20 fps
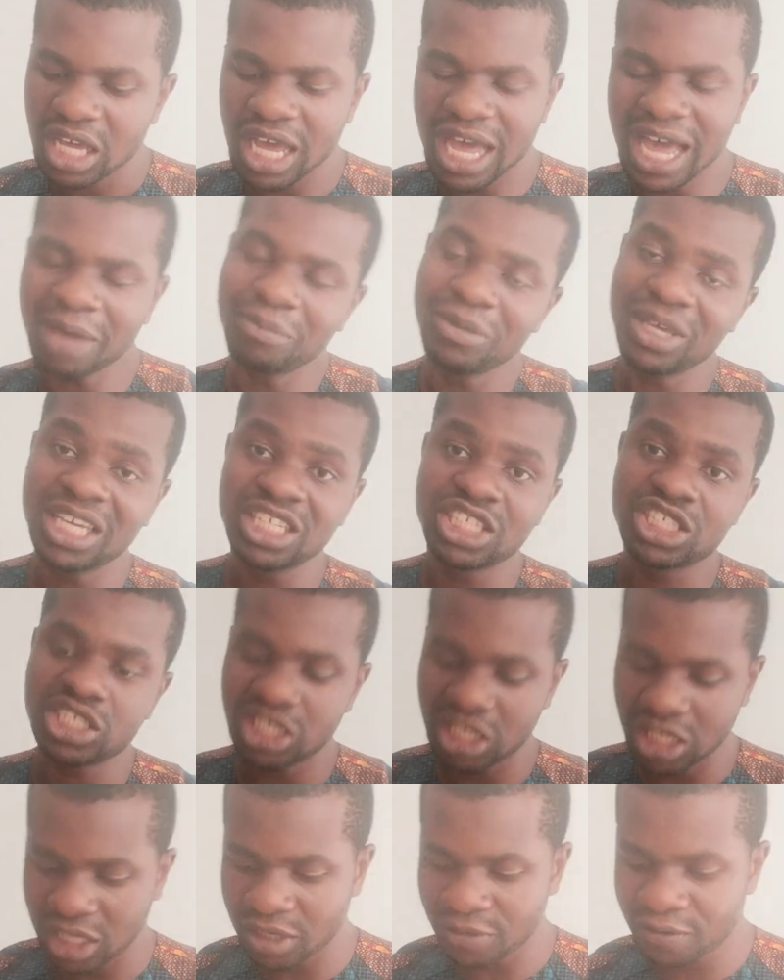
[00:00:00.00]
I mean,
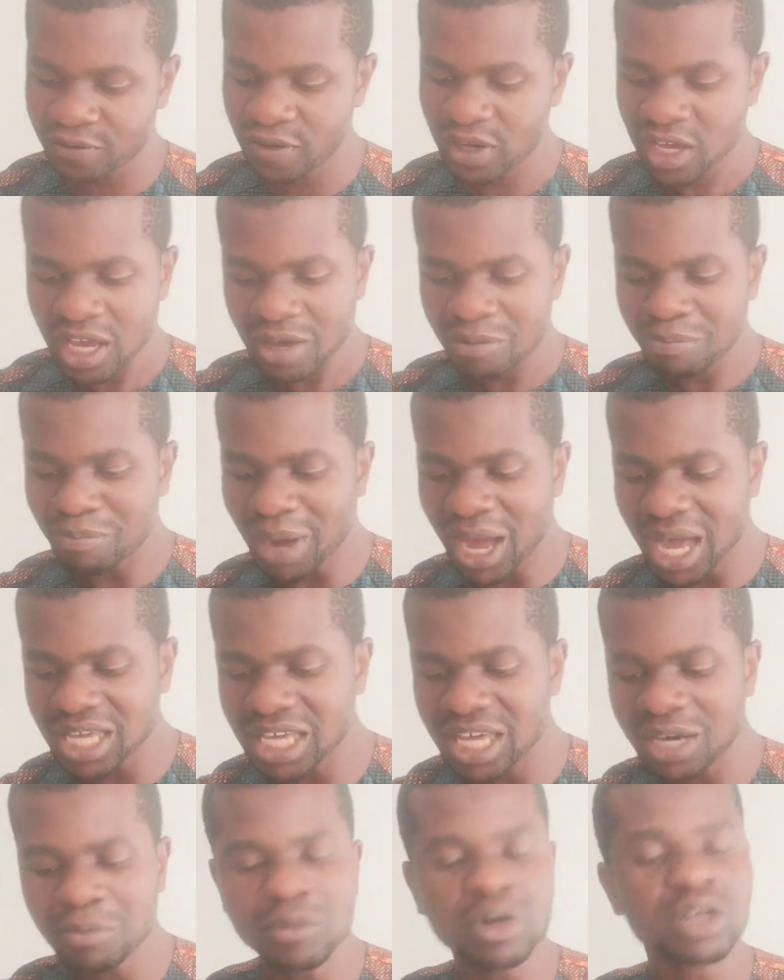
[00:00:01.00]
Chief
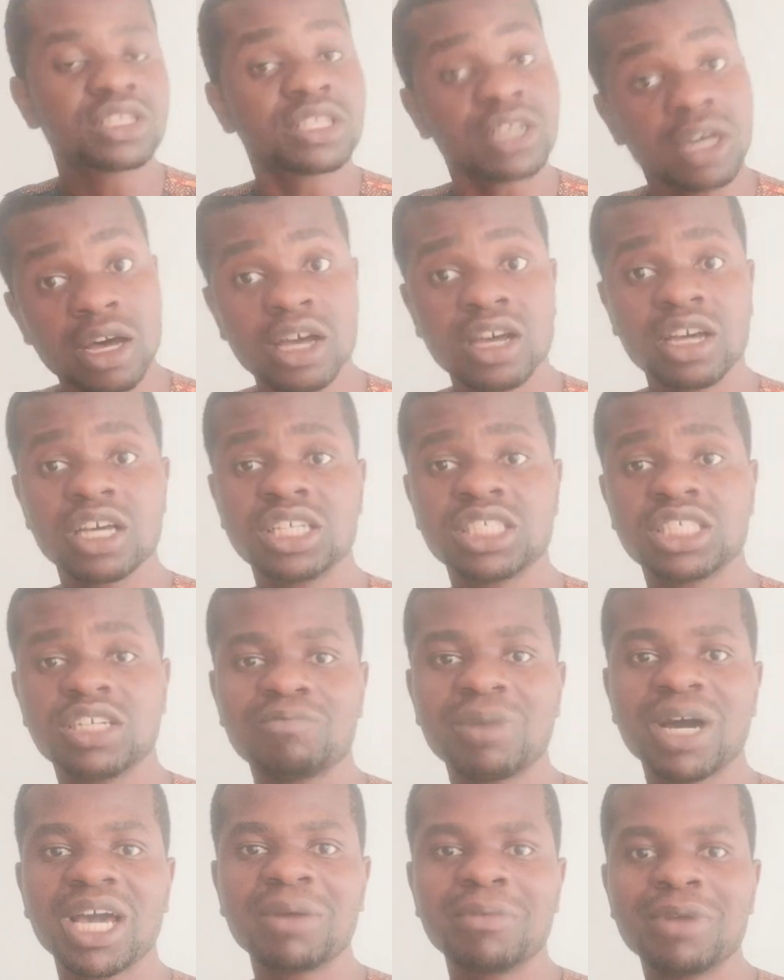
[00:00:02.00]
Baye
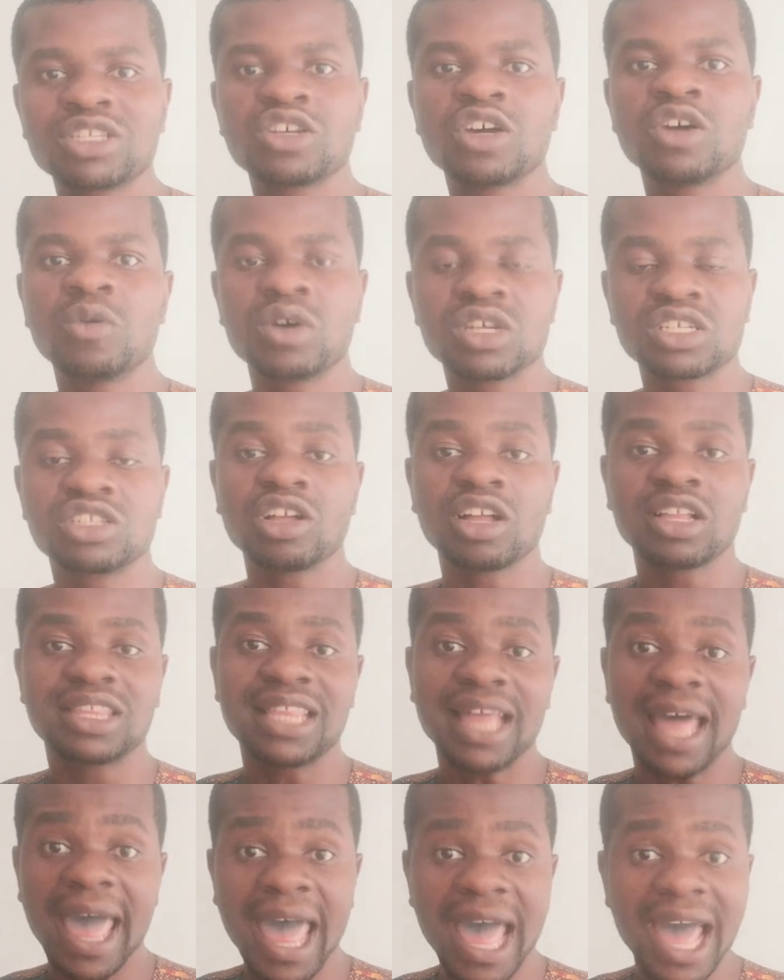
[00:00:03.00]
Boton was
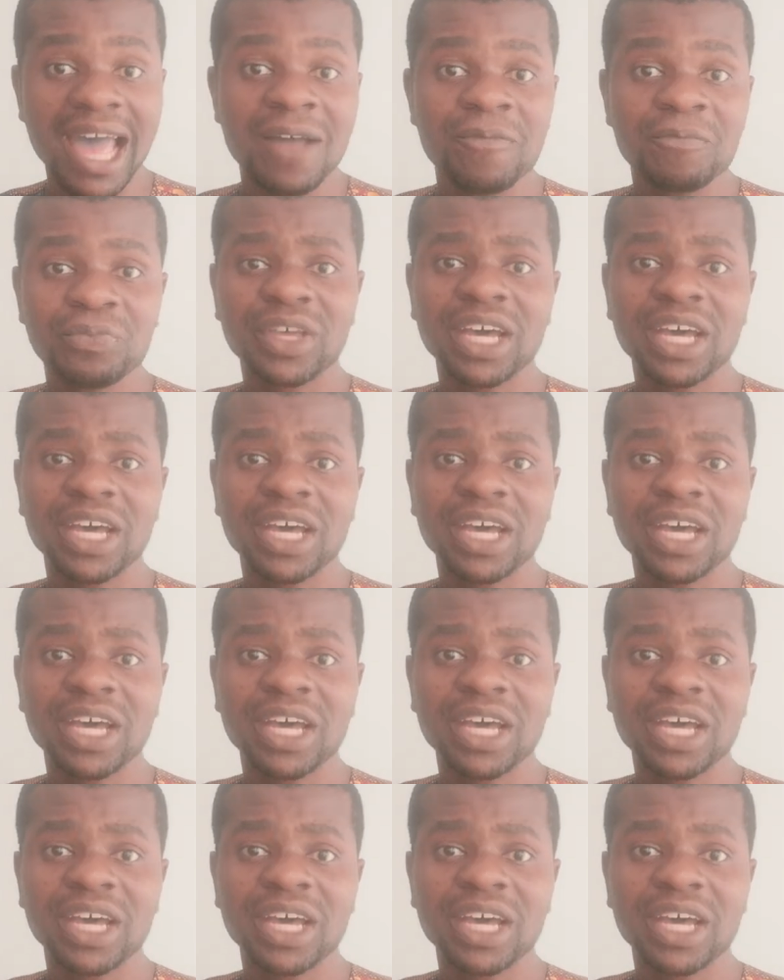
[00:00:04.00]
not there.